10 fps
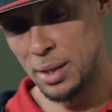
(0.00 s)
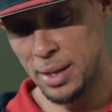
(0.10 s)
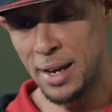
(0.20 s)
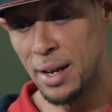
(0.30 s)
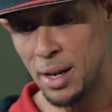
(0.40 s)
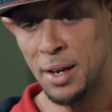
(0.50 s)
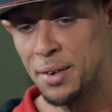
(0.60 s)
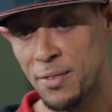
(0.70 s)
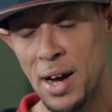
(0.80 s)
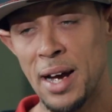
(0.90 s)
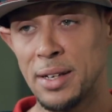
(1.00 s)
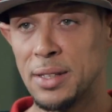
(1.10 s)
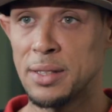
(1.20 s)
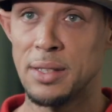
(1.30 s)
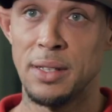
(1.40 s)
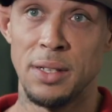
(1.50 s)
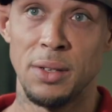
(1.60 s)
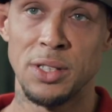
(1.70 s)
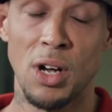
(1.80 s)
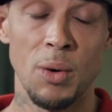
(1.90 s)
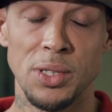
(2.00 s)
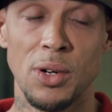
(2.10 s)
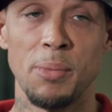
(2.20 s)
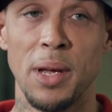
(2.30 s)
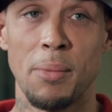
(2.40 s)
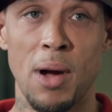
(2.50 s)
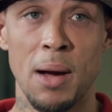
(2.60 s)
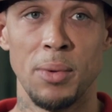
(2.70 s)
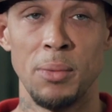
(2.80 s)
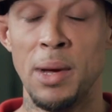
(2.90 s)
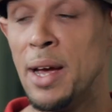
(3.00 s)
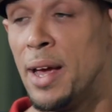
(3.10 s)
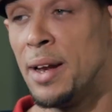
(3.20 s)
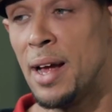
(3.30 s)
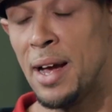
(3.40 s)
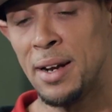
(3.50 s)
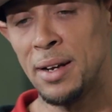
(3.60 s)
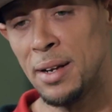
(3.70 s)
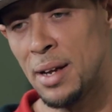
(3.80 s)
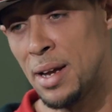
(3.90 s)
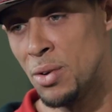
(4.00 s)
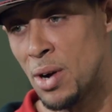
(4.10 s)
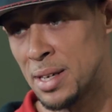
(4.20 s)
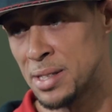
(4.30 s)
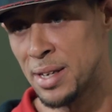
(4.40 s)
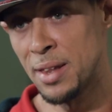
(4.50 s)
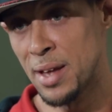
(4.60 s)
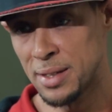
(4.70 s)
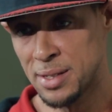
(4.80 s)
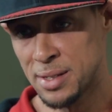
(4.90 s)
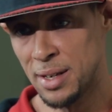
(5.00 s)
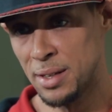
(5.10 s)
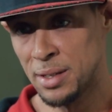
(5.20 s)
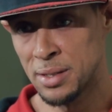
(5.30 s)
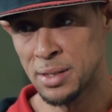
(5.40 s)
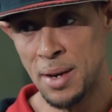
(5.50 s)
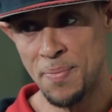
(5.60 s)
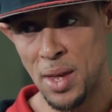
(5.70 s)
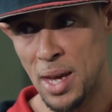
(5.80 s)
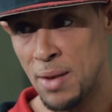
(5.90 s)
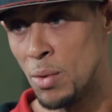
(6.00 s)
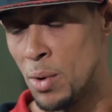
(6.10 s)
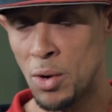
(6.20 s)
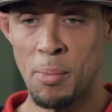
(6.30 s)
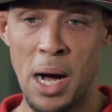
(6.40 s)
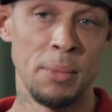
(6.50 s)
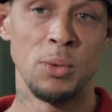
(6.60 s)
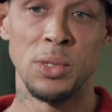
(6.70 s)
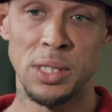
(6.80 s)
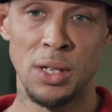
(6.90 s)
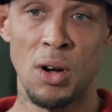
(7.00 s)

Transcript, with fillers: that can undivide us, then it's always going to be a problem. And and you know, I say that to say this, even when Obama was in